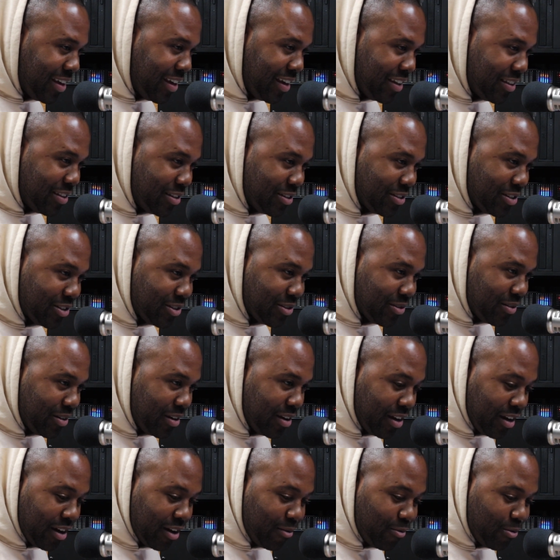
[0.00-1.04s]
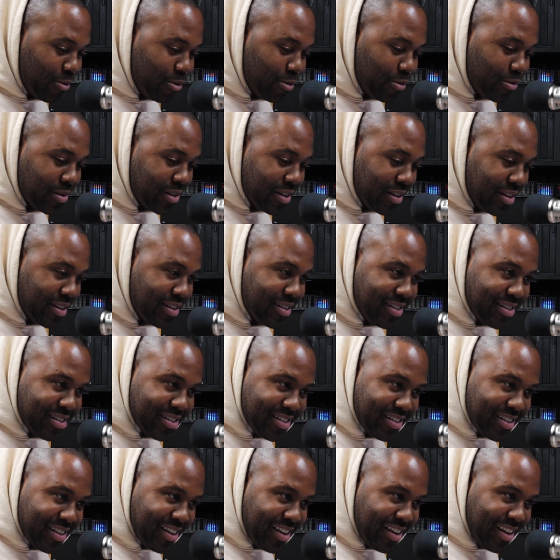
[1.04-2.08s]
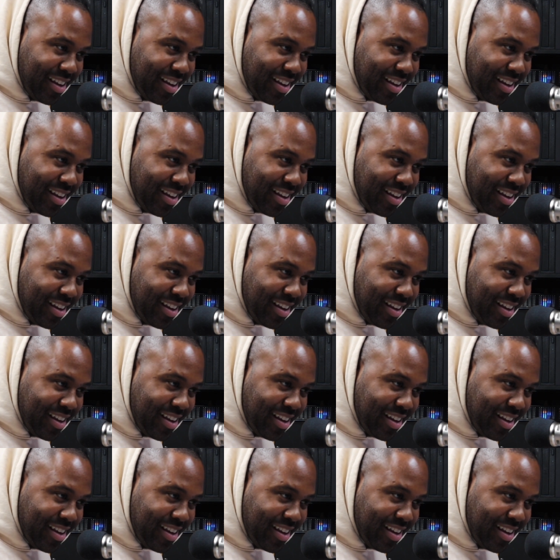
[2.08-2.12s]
Industry, Rules to This.